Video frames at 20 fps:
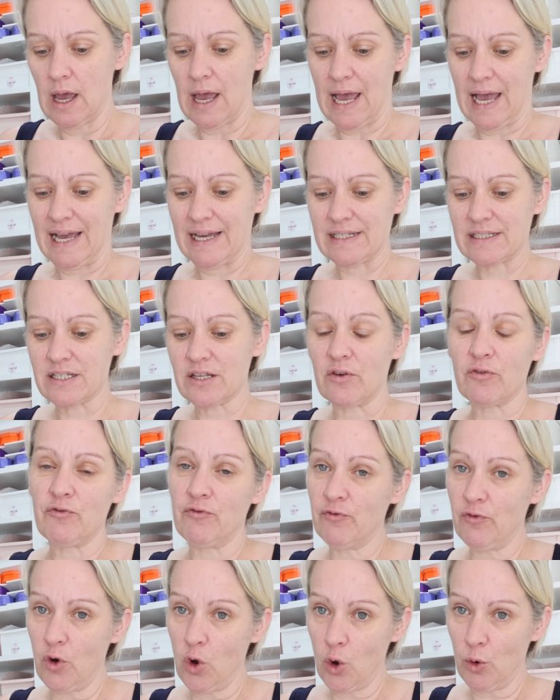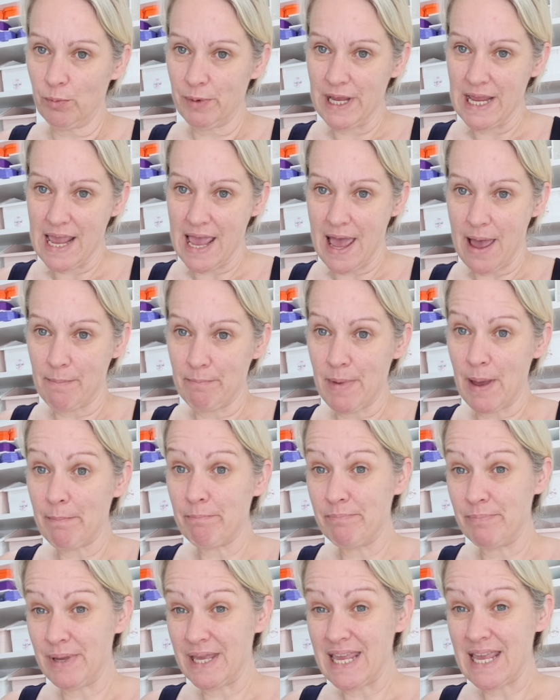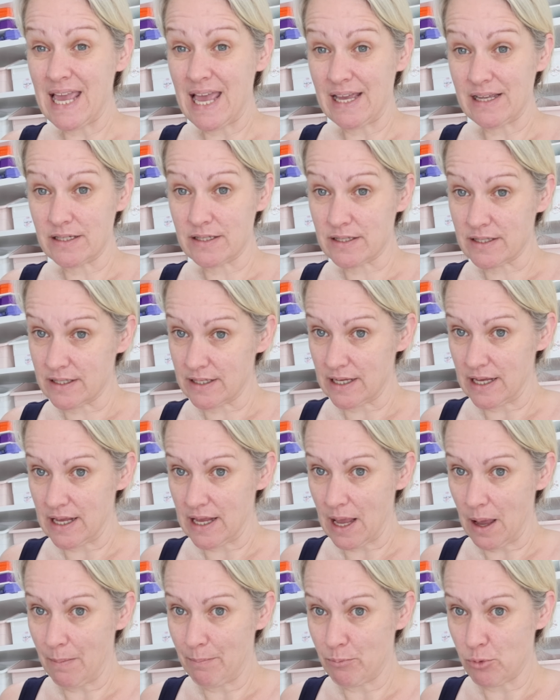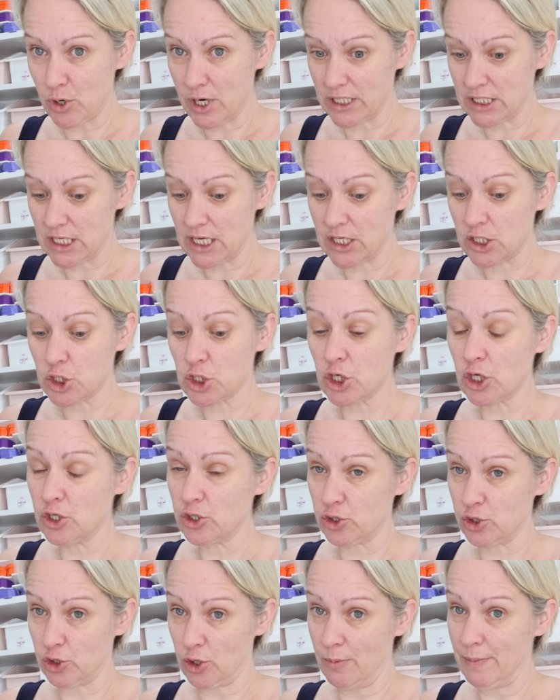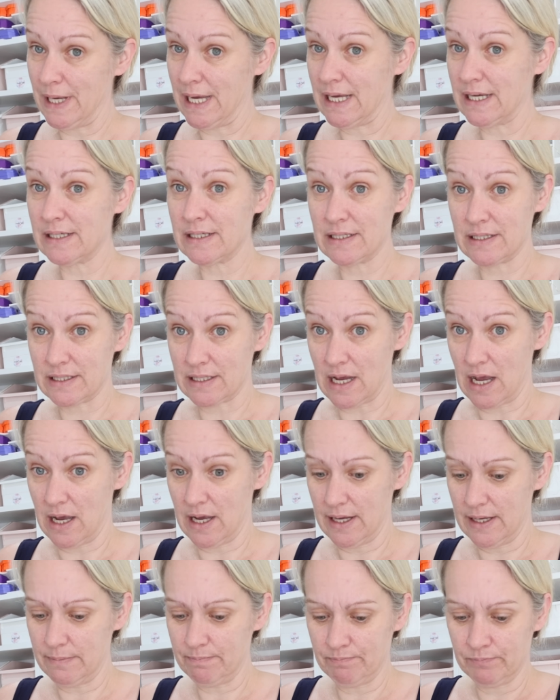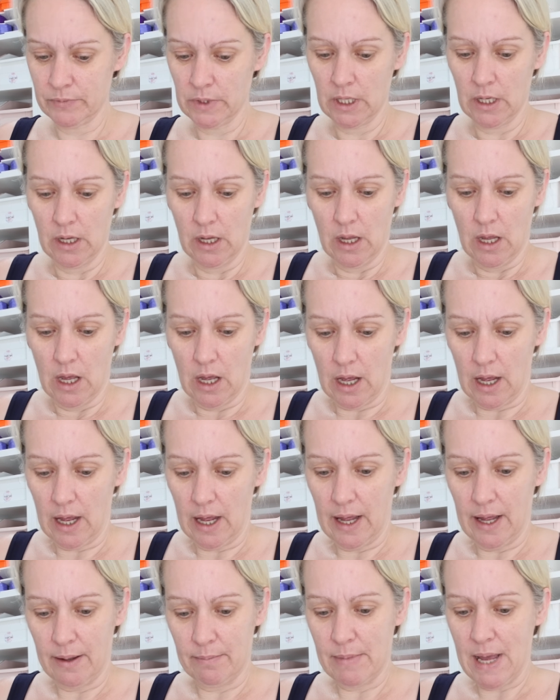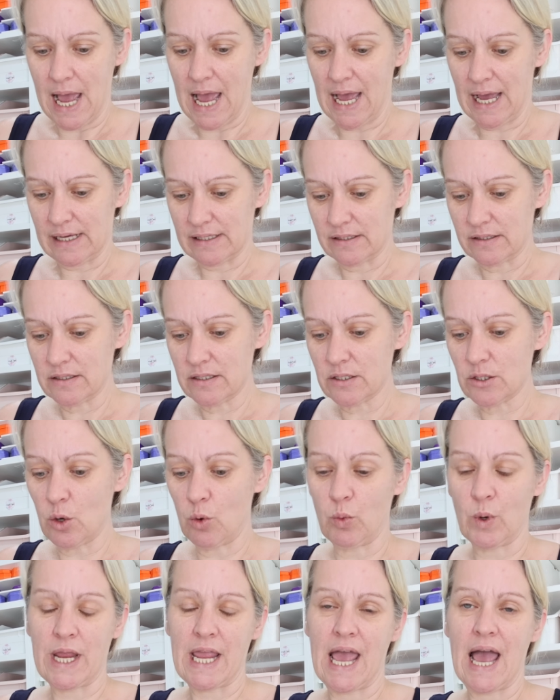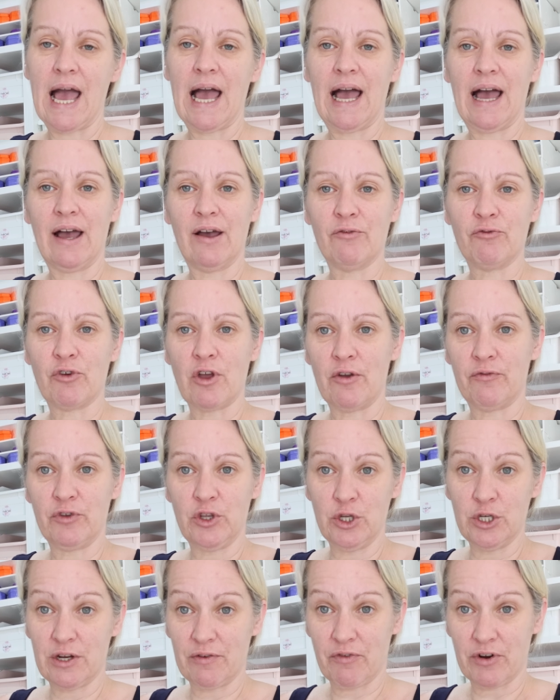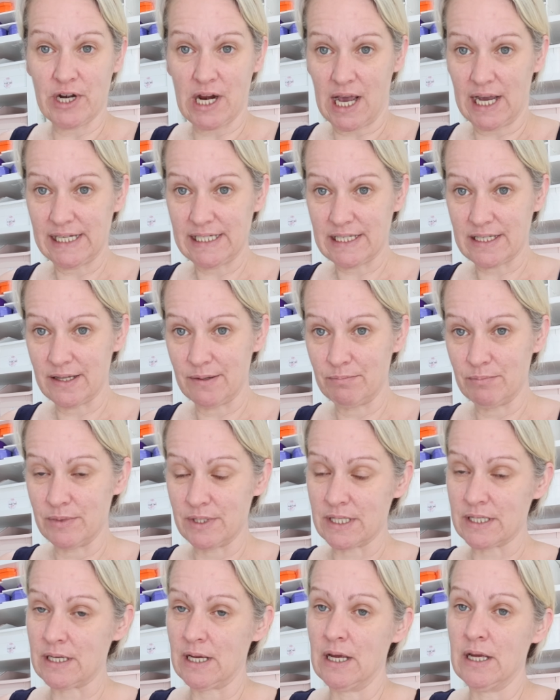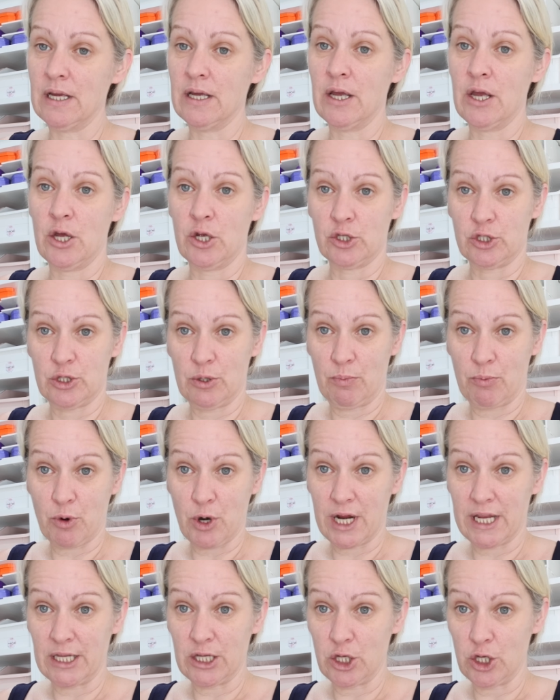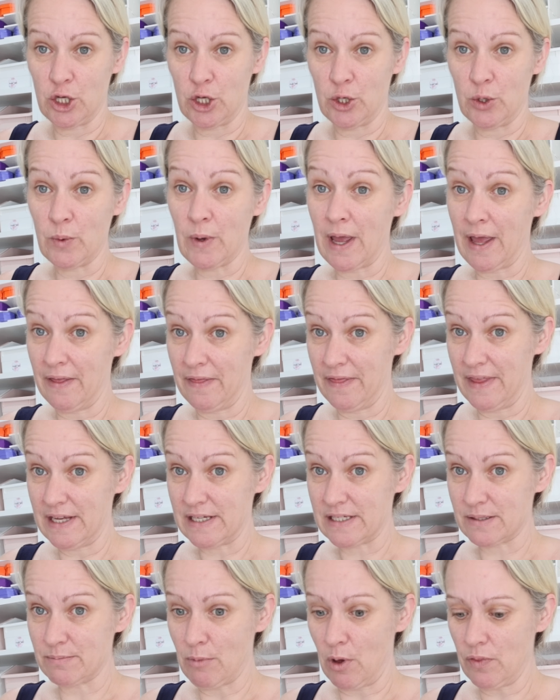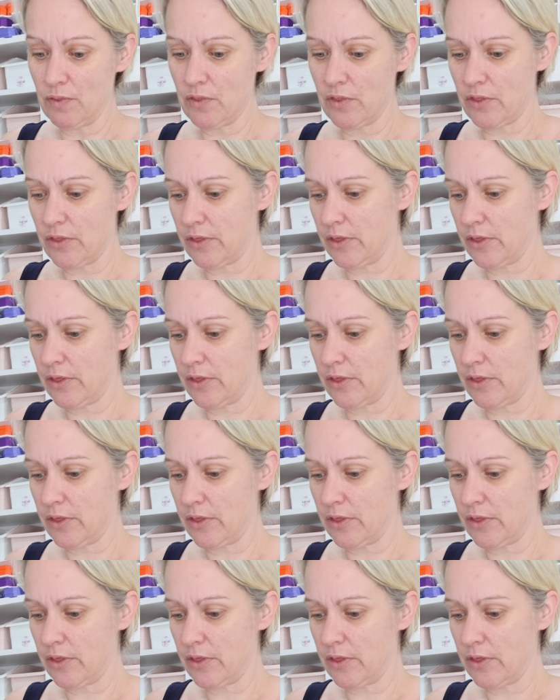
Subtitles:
at 4 p.m. BST, British Summer Time. And we have a few different items to bring you this month.